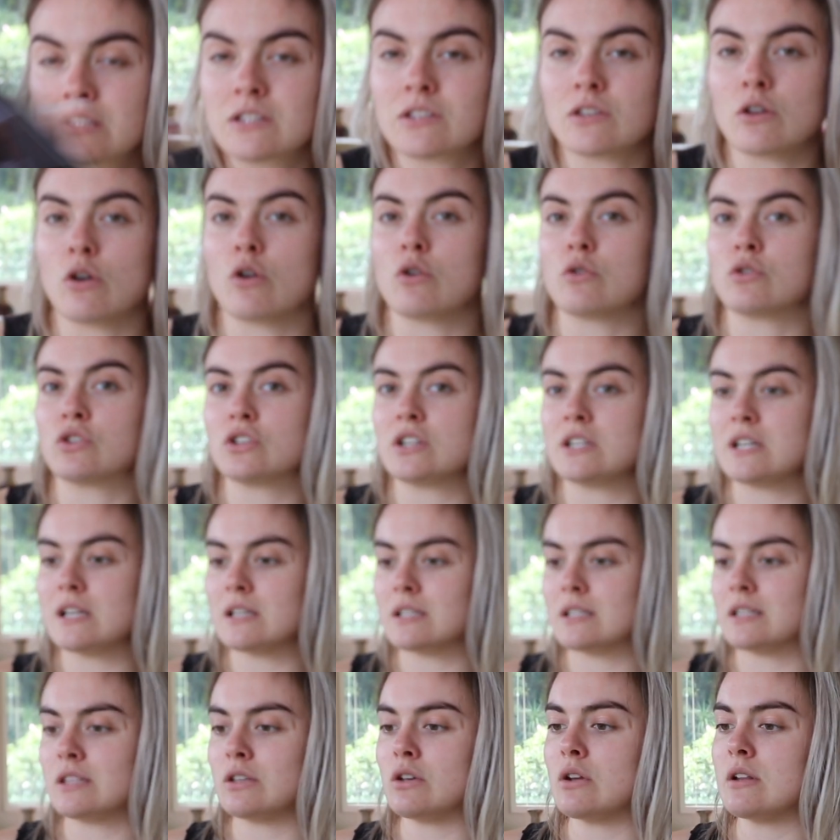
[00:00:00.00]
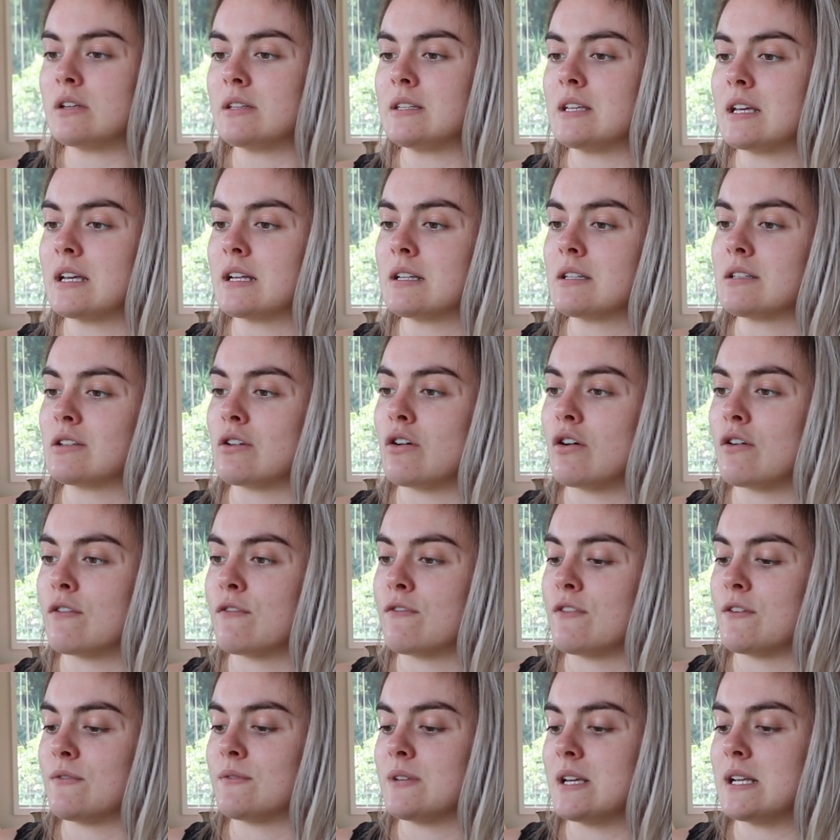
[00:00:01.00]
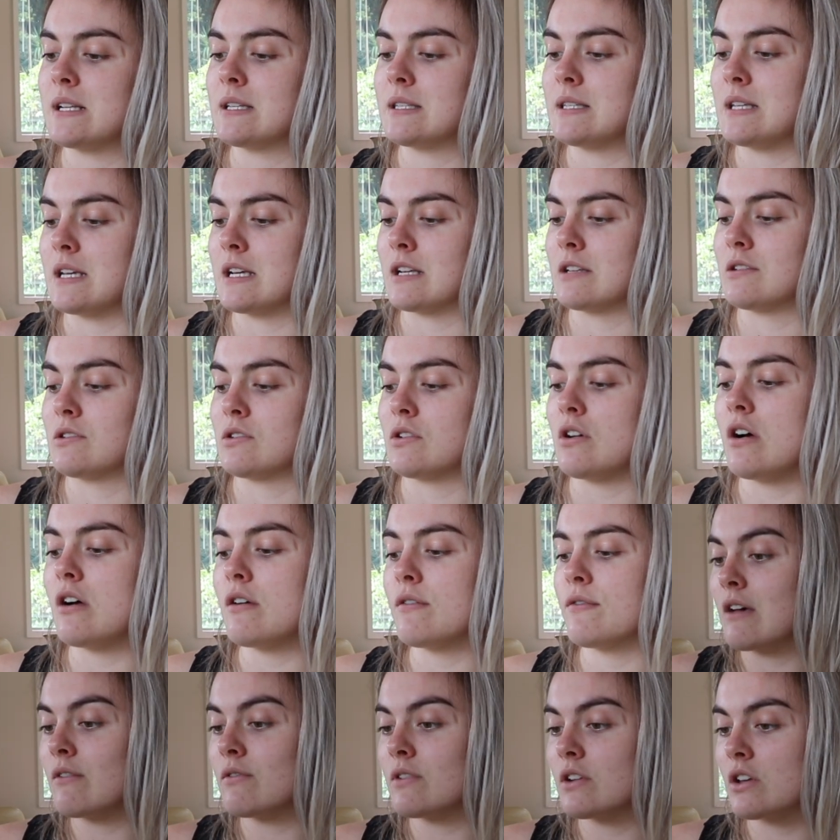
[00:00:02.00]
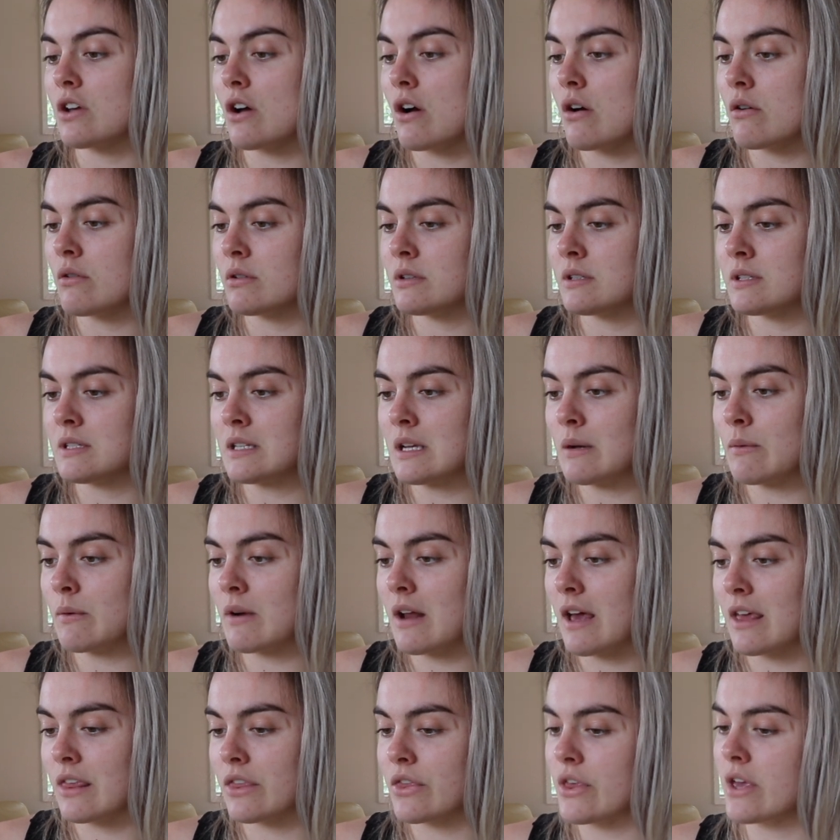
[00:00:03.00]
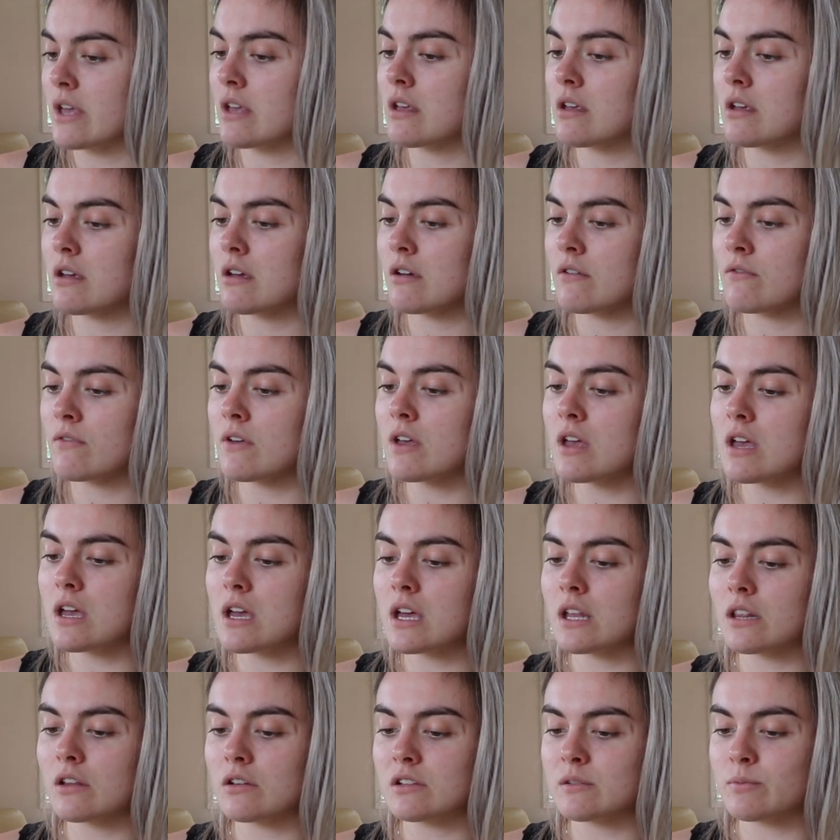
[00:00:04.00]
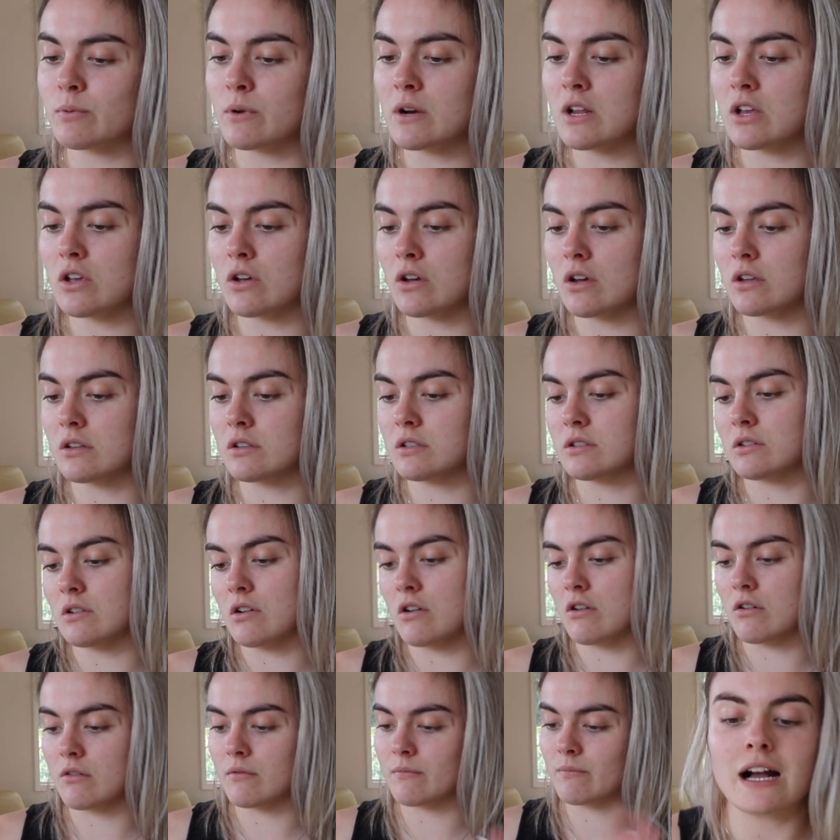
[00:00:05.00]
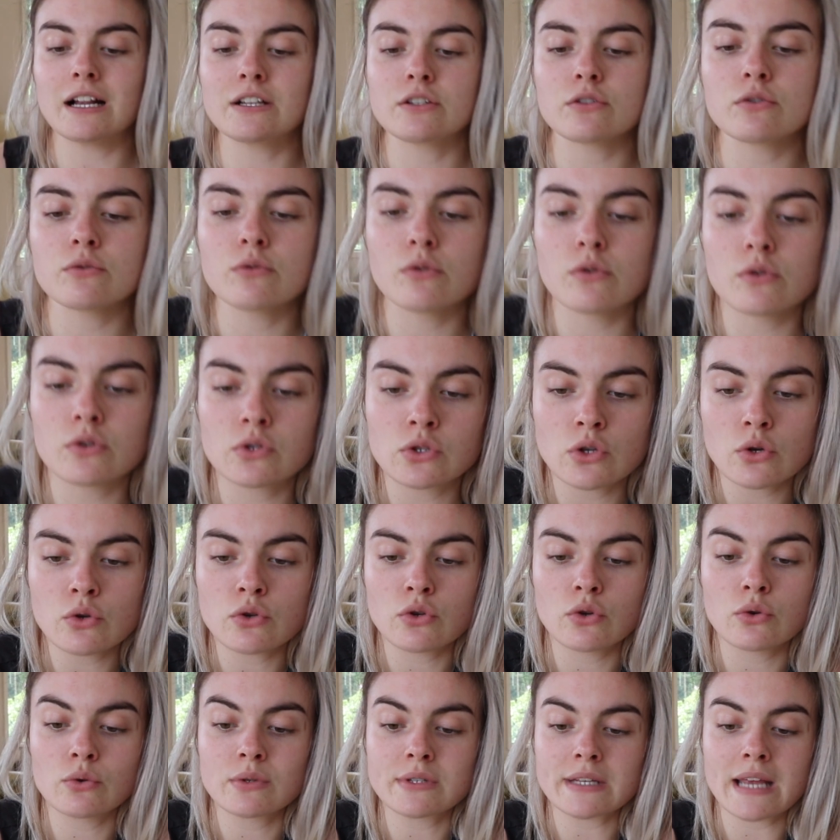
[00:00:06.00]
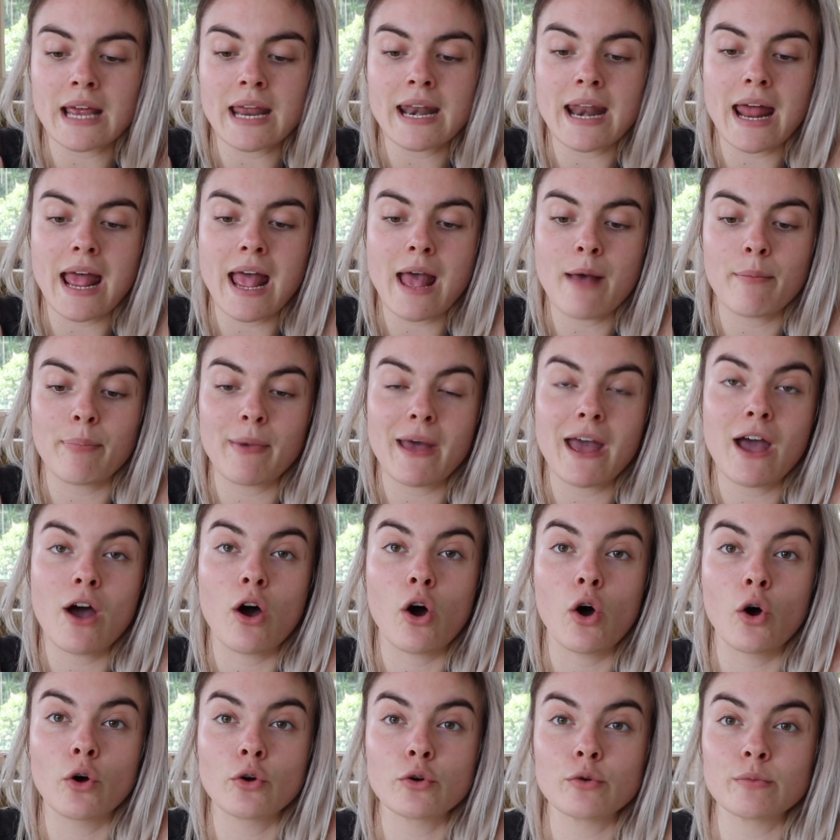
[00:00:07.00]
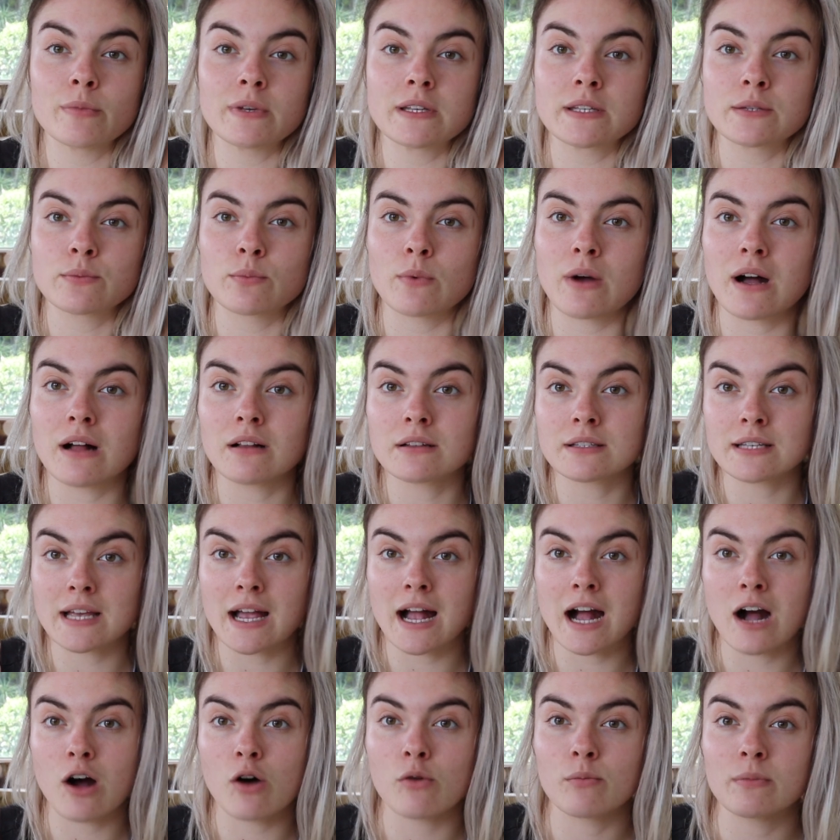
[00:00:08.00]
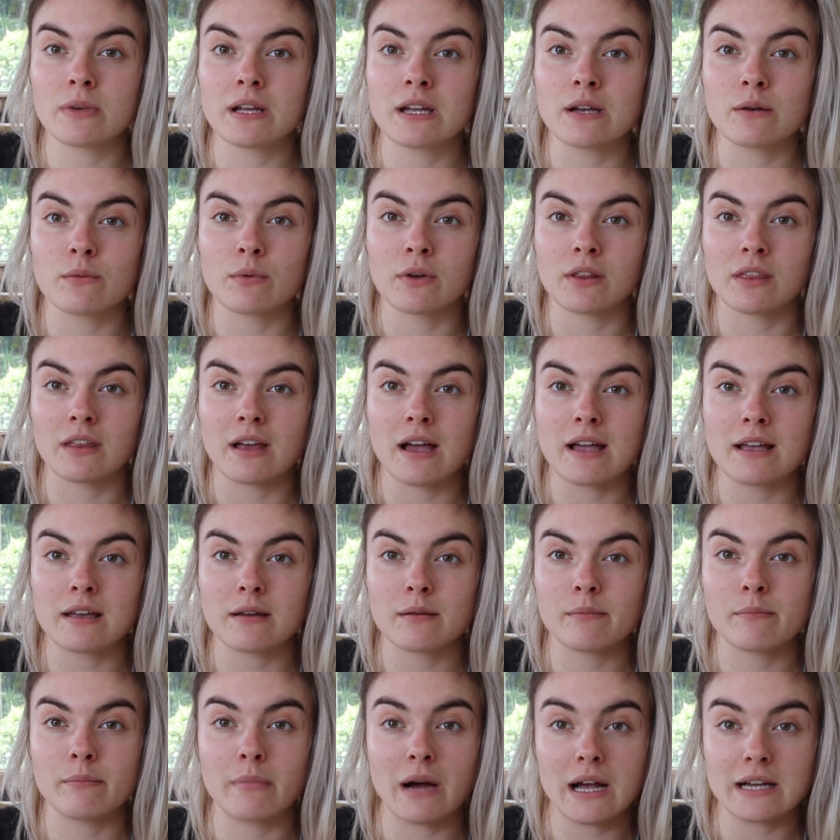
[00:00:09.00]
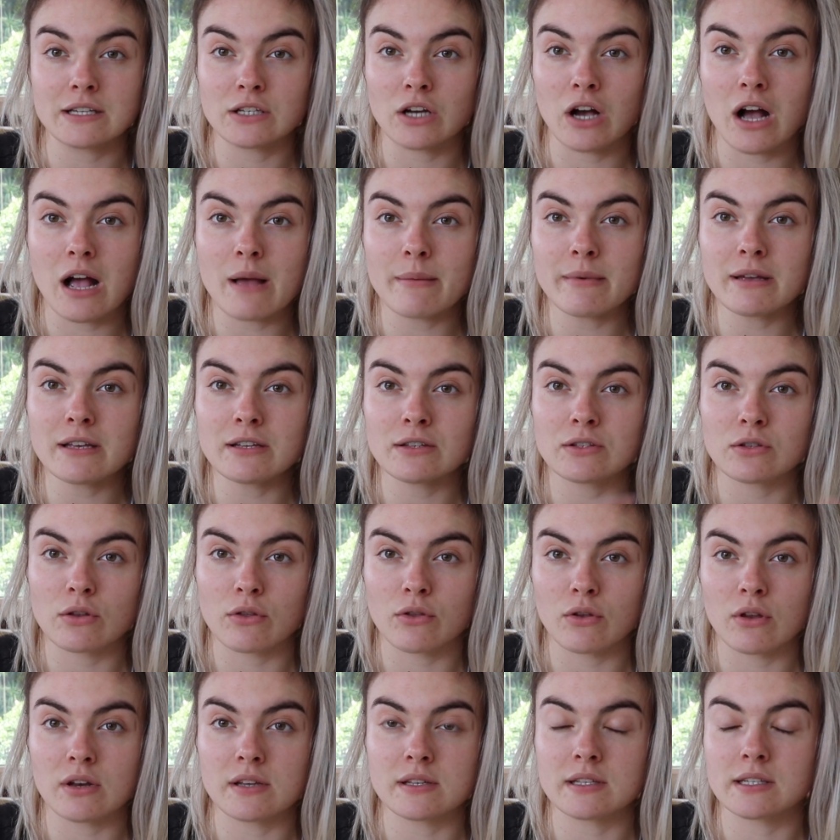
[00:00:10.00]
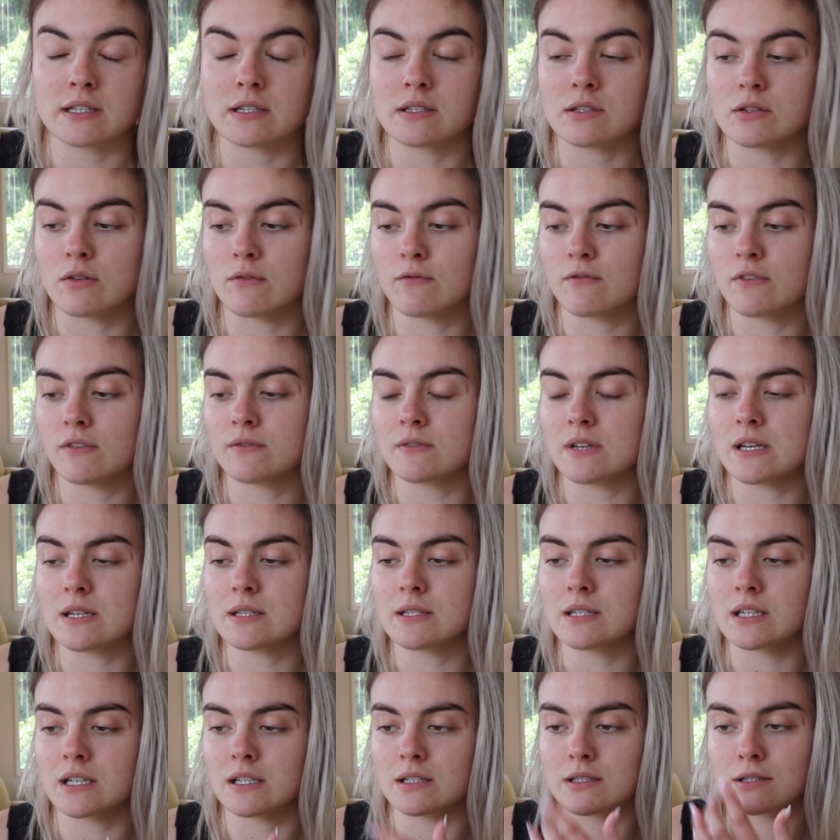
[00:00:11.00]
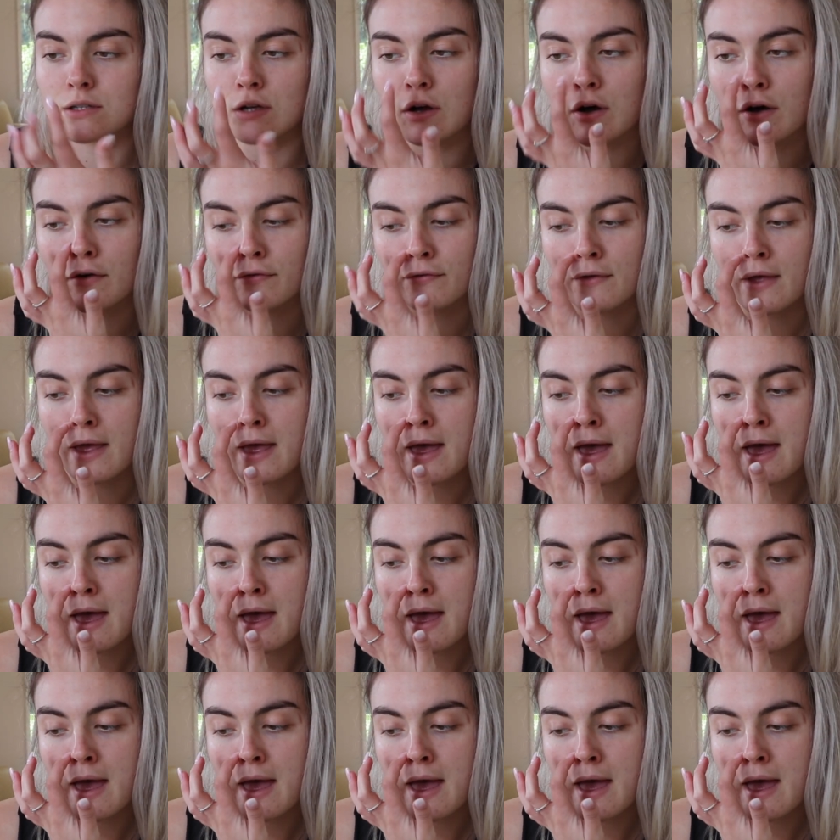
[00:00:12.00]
So she does 30 seconds on, 15 seconds off. Give it a go and see what I think of it. It looks pretty good, so. I do also use an app at home as well to help me with like my timing. So 30 seconds on, 15 seconds off.